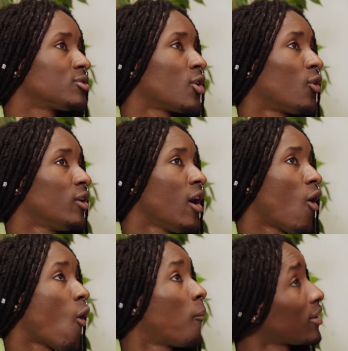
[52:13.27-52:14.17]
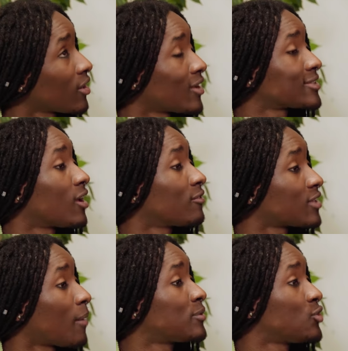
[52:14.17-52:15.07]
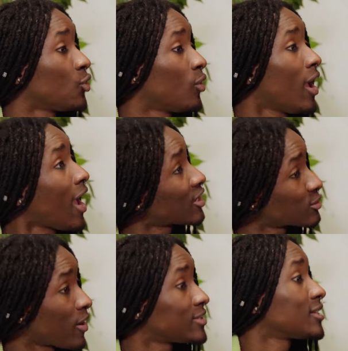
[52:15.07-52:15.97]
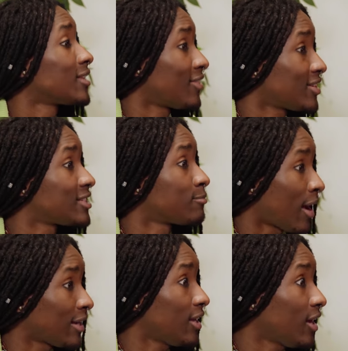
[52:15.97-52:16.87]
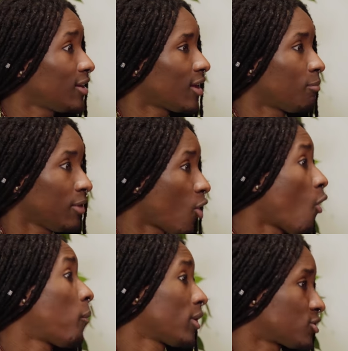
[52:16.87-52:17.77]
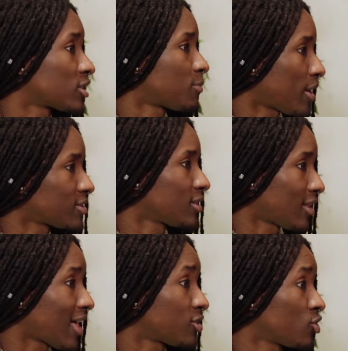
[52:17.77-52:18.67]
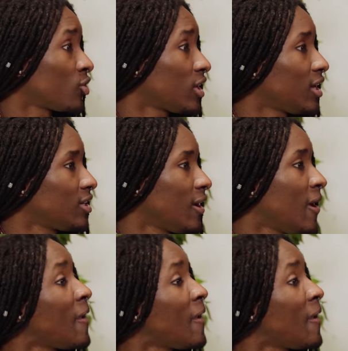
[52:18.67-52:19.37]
So opening ourselves up to expressing that this is my need, and being open to expressing that that's your need,